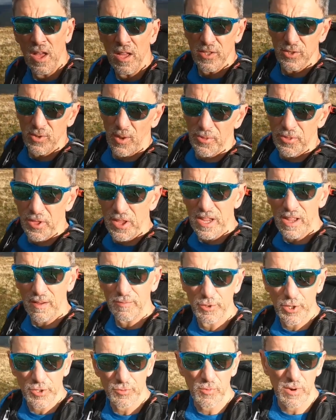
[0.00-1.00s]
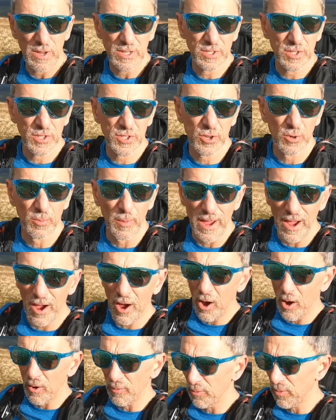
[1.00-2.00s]
So I think I've just reached the summit
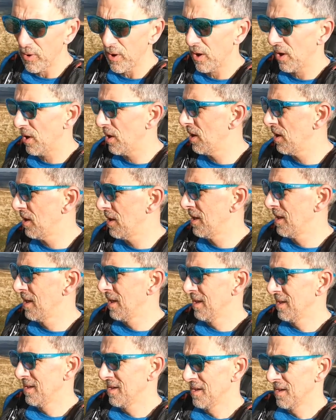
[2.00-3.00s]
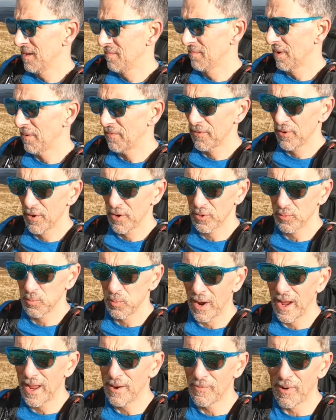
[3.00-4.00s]
of my first
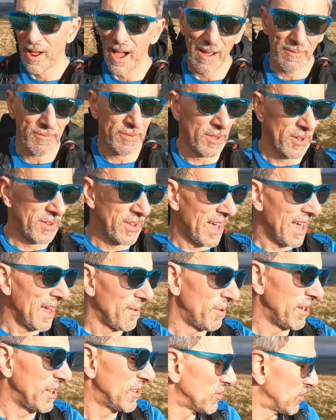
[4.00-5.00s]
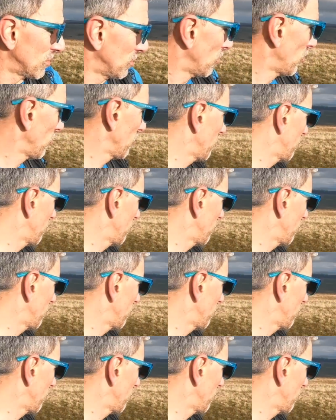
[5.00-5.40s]
Wainwright for the day, but it doesn't look